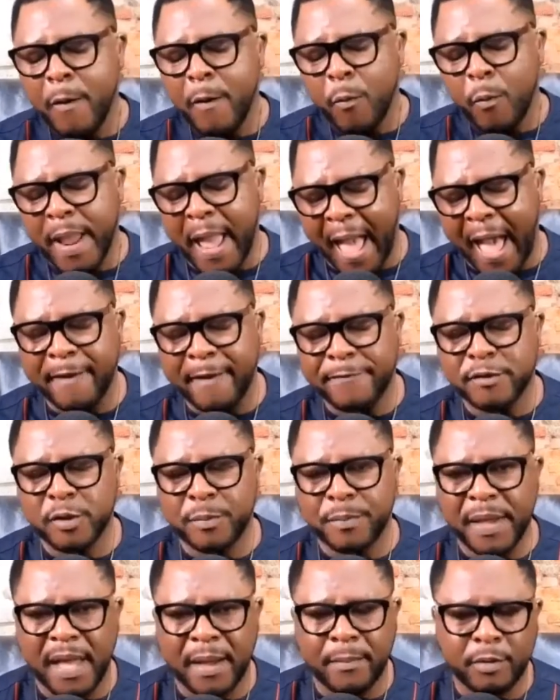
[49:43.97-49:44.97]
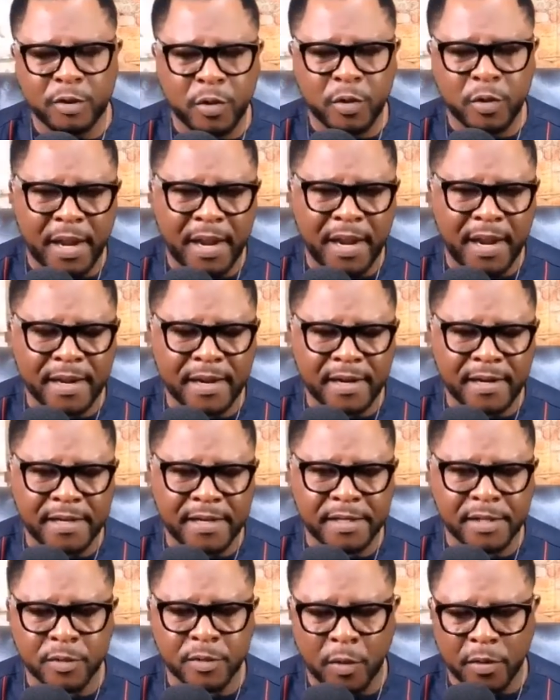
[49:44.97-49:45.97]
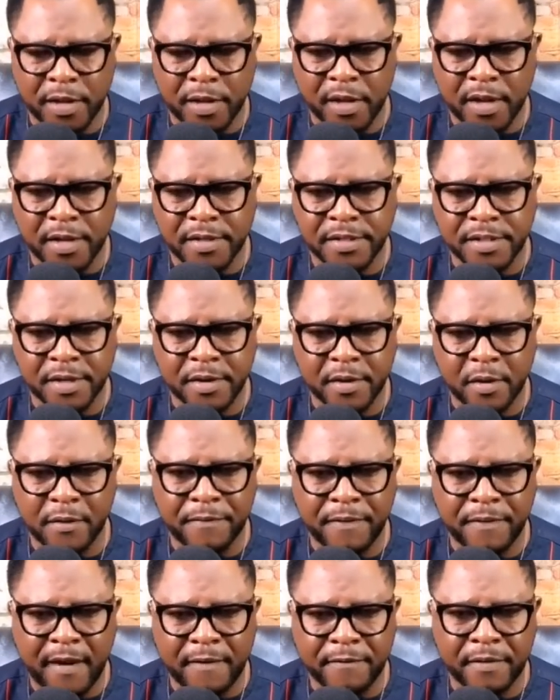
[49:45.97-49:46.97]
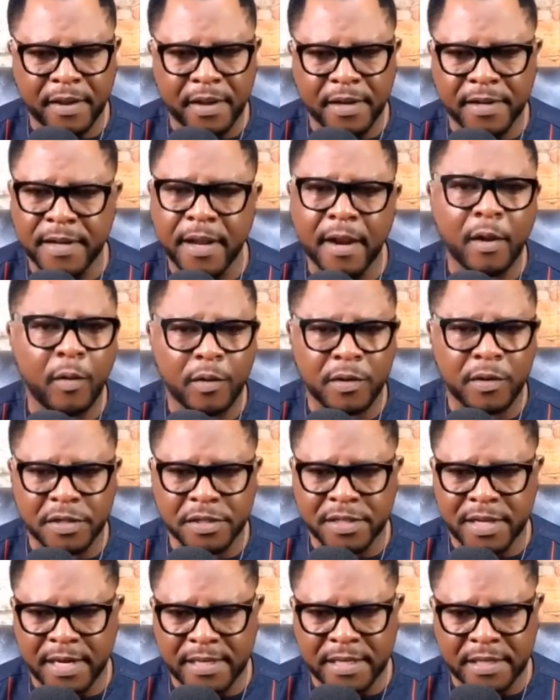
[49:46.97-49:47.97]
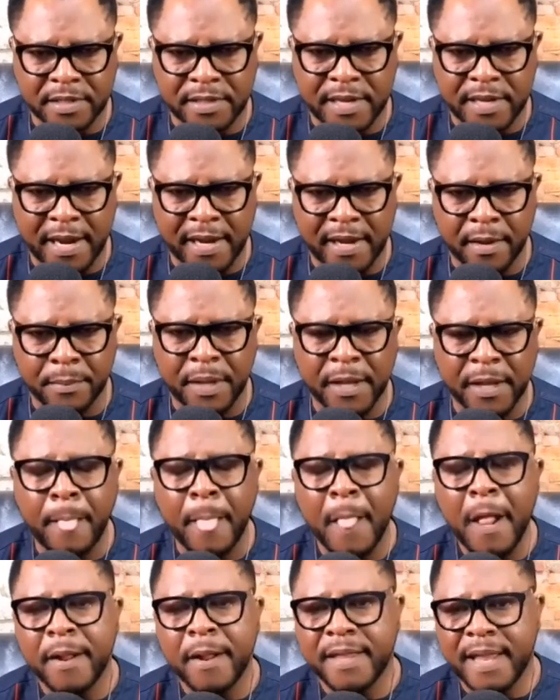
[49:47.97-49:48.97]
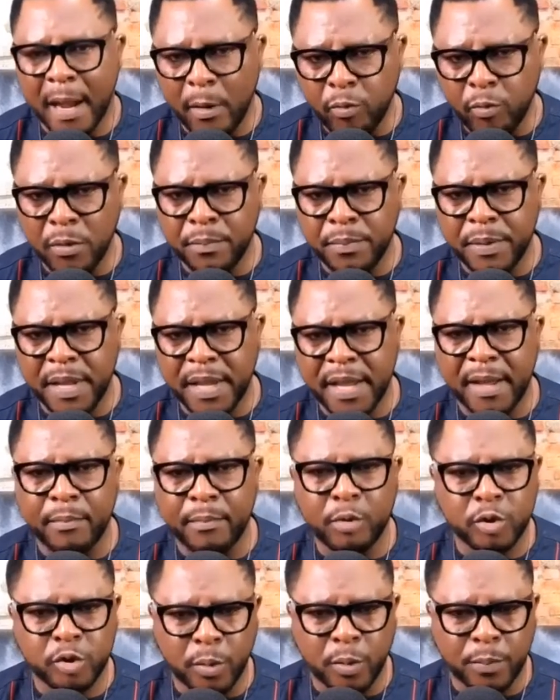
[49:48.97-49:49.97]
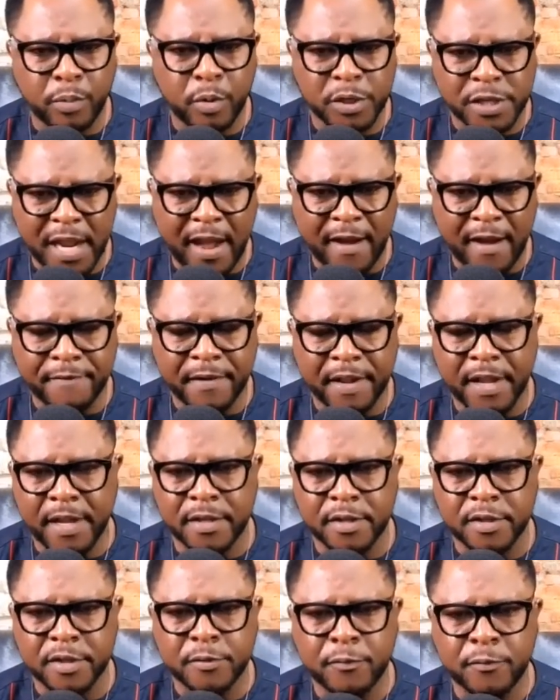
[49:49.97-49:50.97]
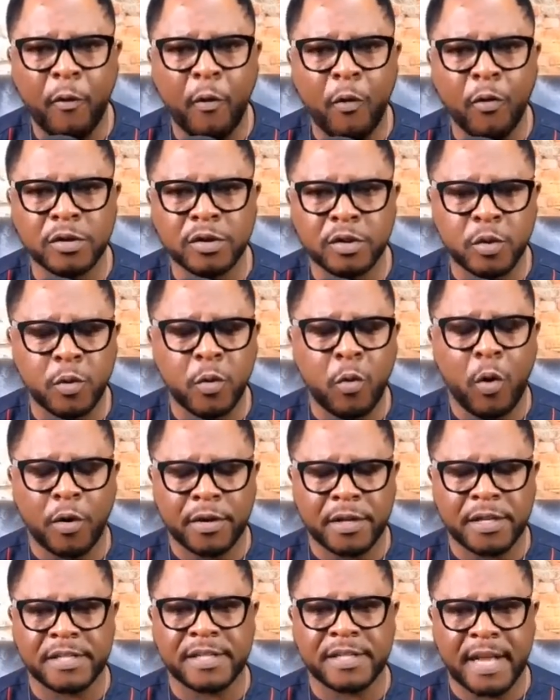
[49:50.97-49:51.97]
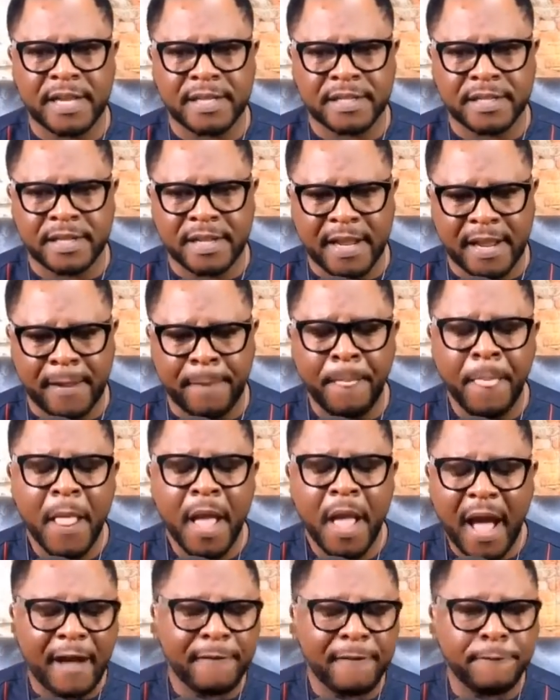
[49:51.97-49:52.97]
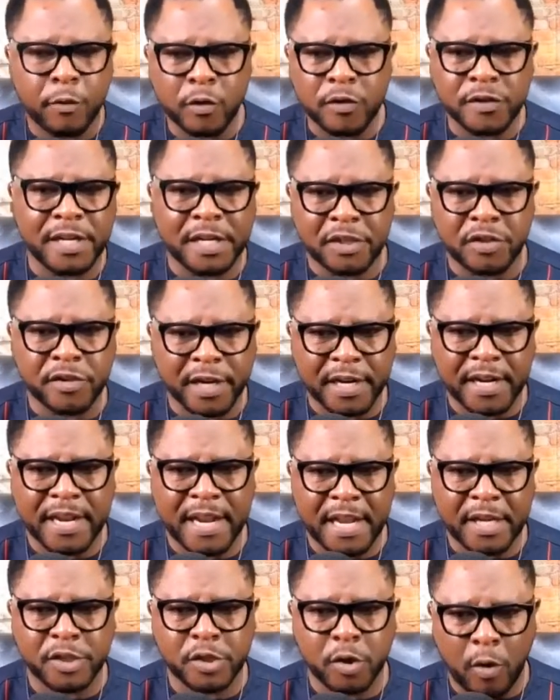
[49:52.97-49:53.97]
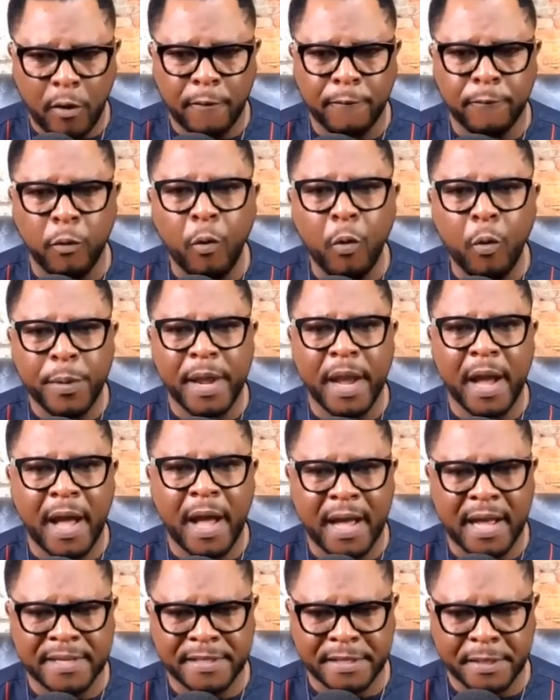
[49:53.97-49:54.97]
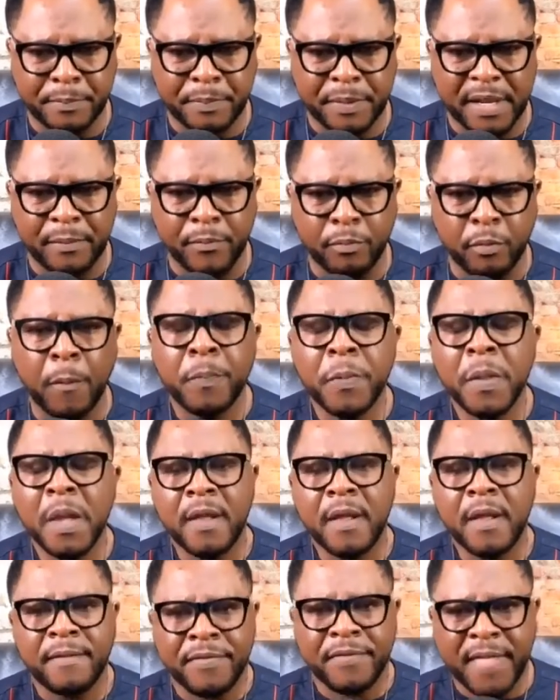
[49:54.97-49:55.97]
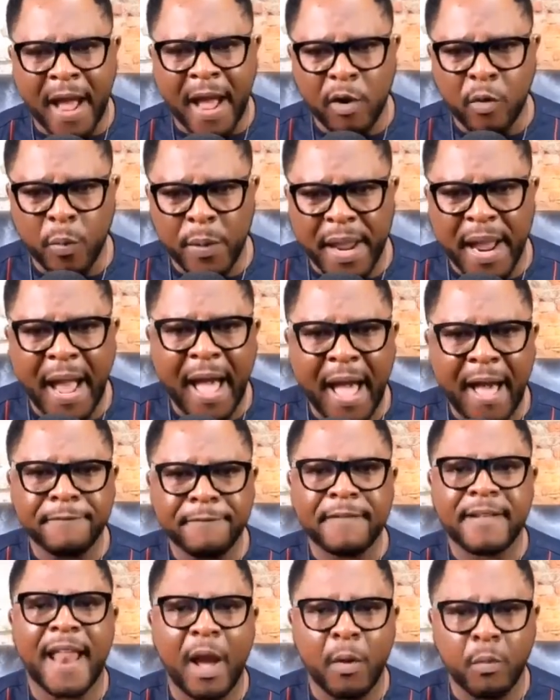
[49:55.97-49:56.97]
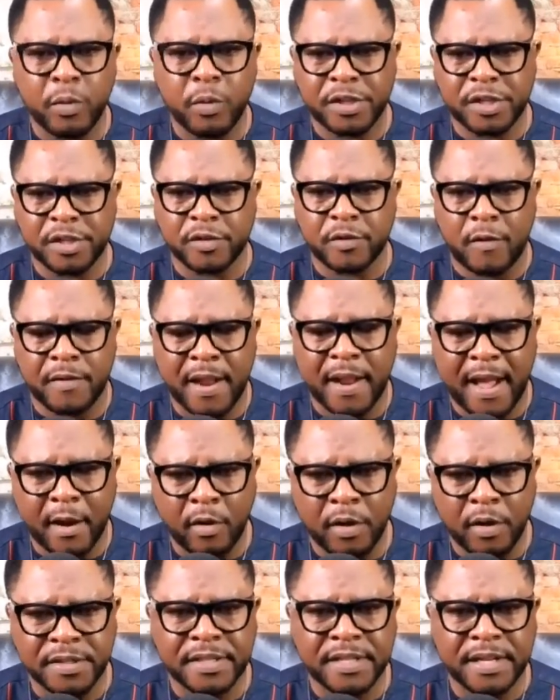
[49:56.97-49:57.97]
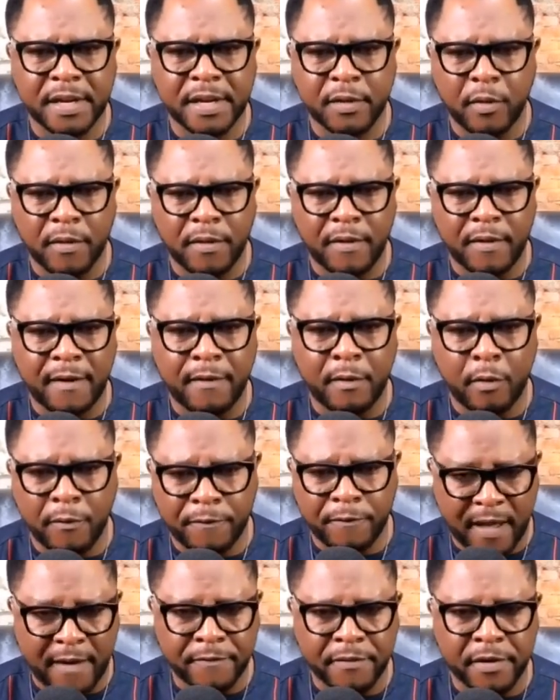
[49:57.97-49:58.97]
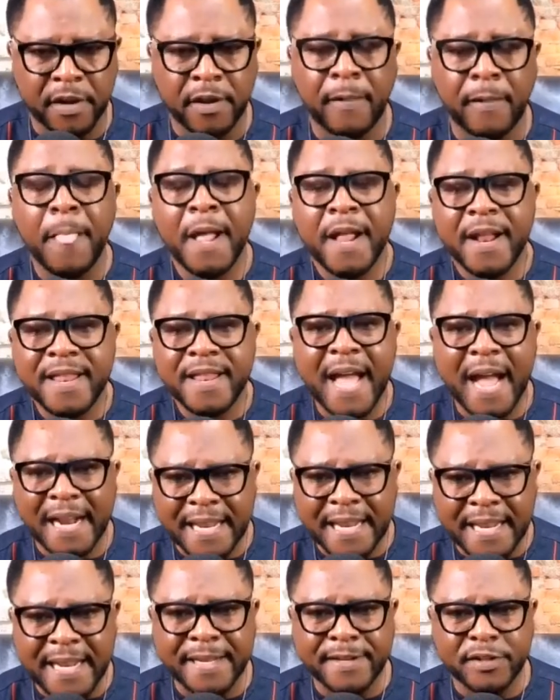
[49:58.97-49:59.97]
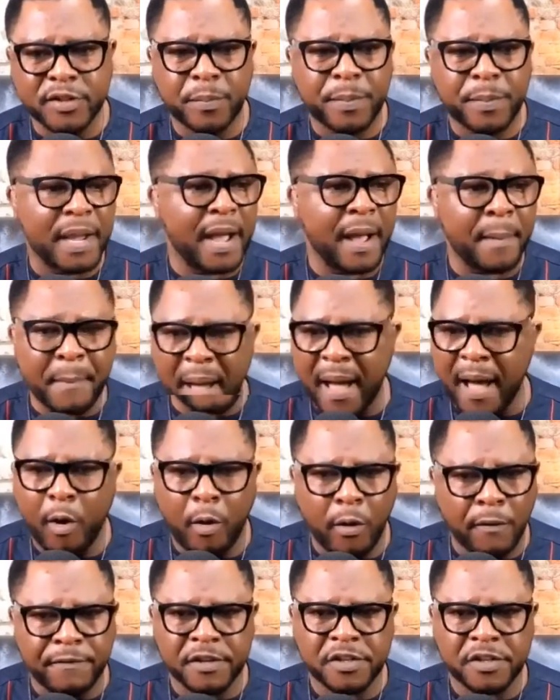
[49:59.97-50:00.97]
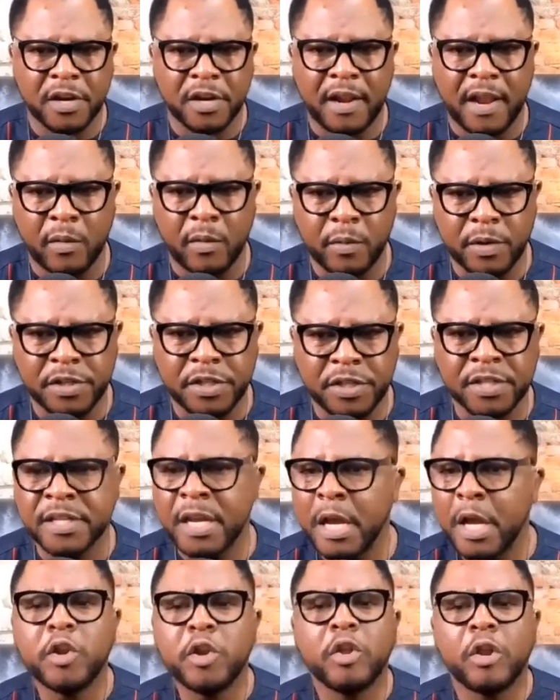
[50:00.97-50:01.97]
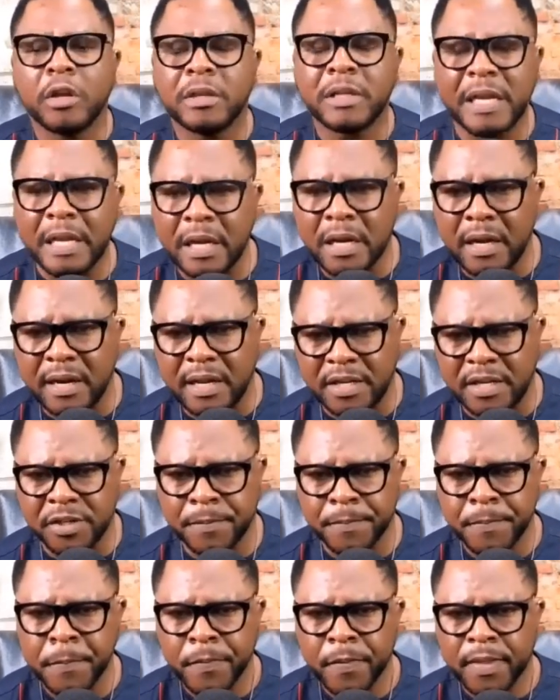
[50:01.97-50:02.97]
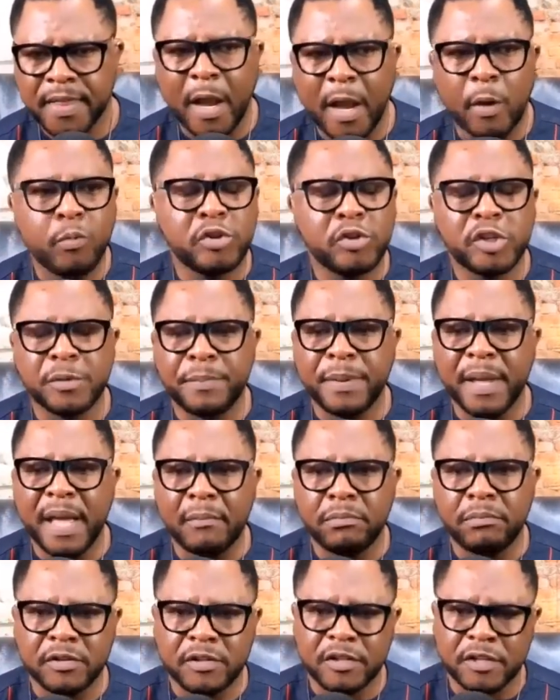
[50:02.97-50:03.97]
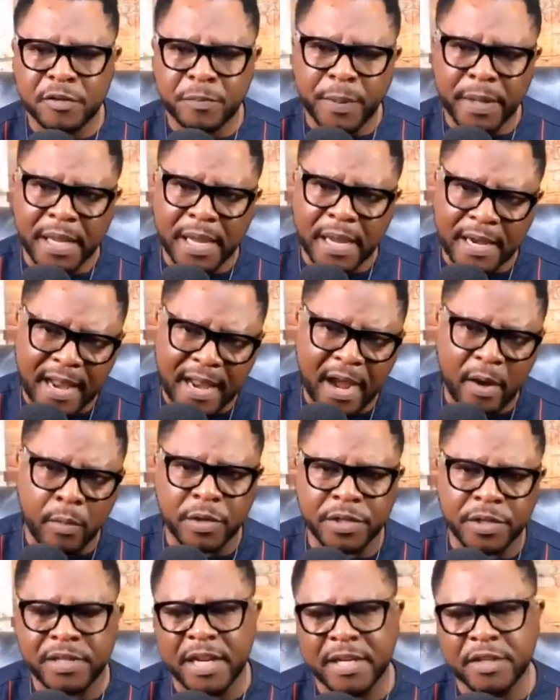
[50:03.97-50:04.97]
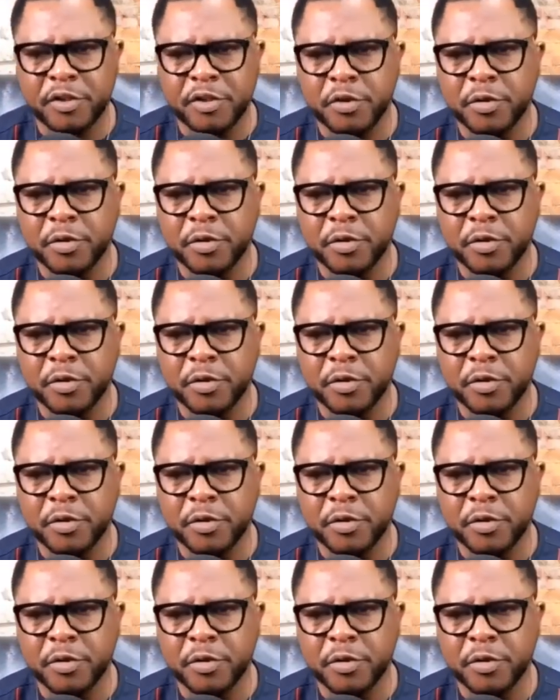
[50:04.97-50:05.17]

We have to be able to elect leaders on the continent of Africa that understand this dynamic, that will be able to push Africans to understand the Afrocentric nature of who we are as a people, that we have languages on the continent of Africa that needs to become our official languages, not English. That we should be able to speak a language that's